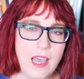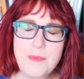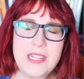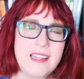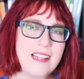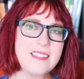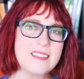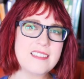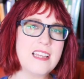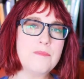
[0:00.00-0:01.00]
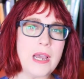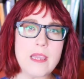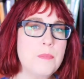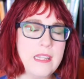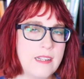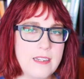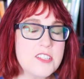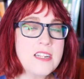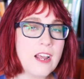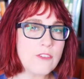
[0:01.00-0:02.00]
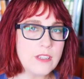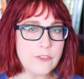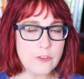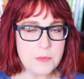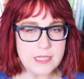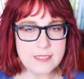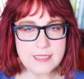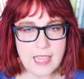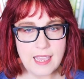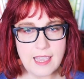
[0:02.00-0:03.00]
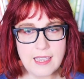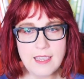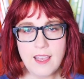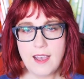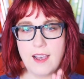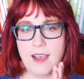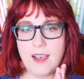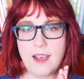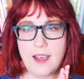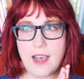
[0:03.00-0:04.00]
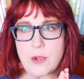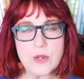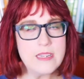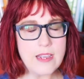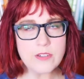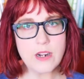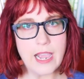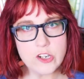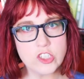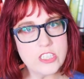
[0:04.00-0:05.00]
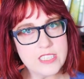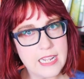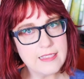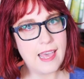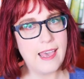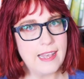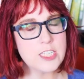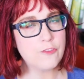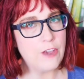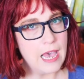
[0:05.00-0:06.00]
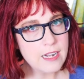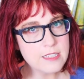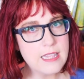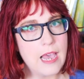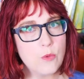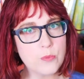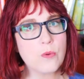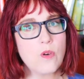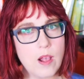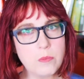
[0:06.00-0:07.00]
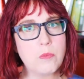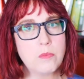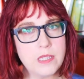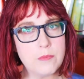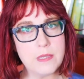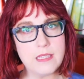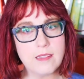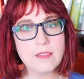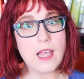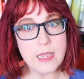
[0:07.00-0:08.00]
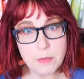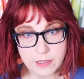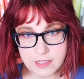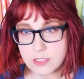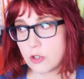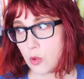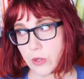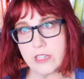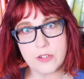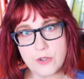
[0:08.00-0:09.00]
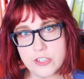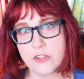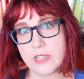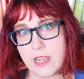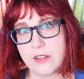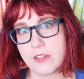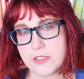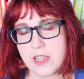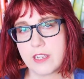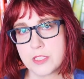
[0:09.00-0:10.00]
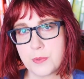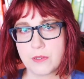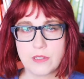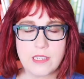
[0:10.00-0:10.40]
I mean, that's my opinion. It's not really for me to say. I would never actually state that as fact. That would probably be libelous, according to Richard Carrier's expert